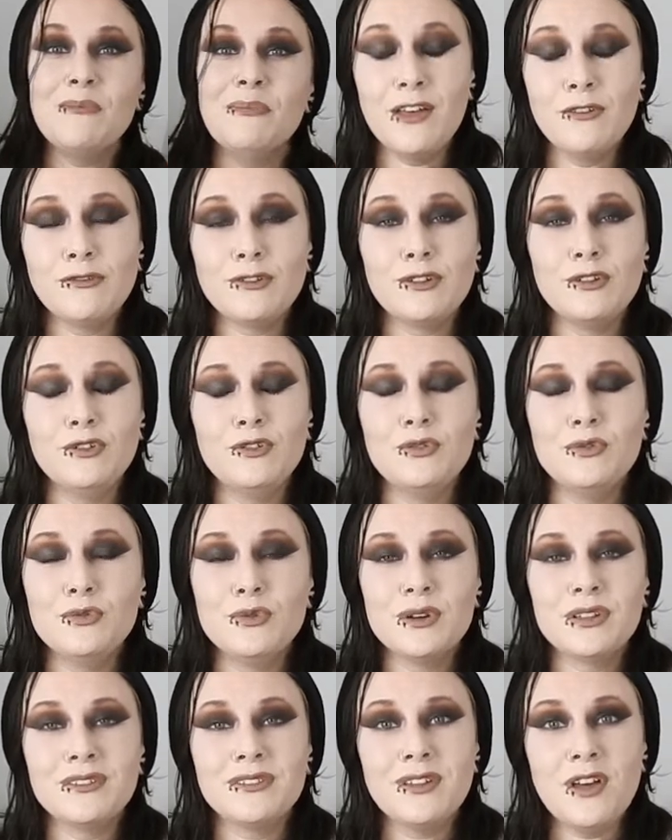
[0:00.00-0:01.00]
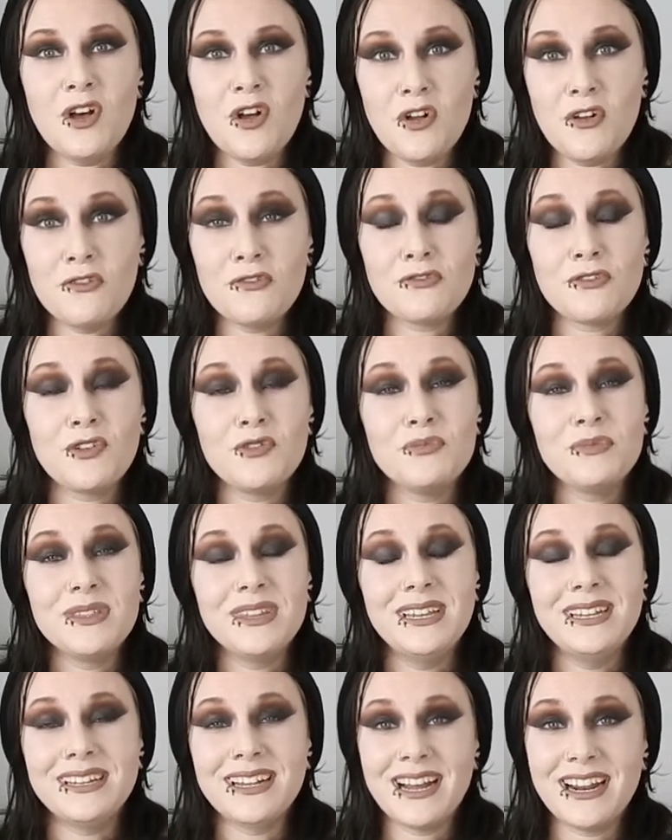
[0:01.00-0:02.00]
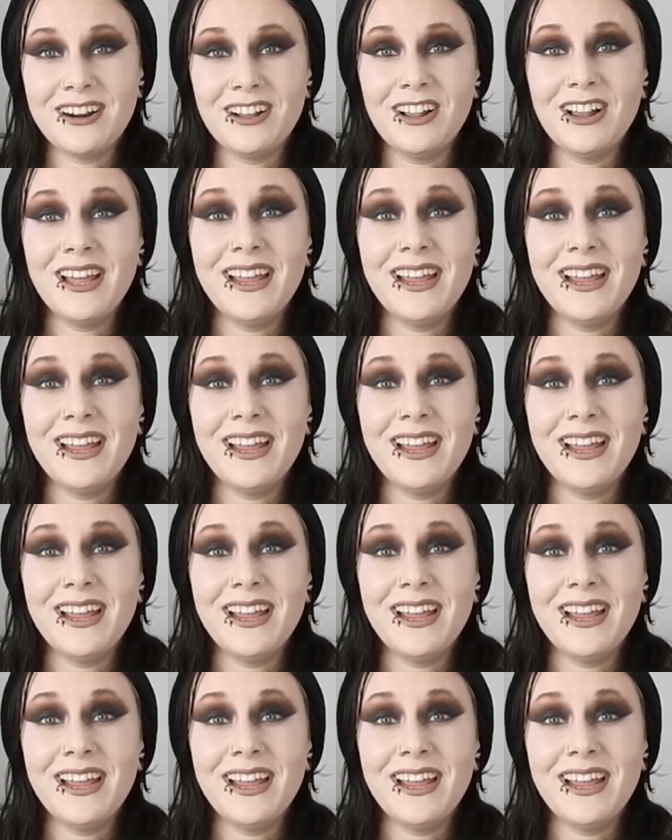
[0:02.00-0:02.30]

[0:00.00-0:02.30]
As you saw from the title,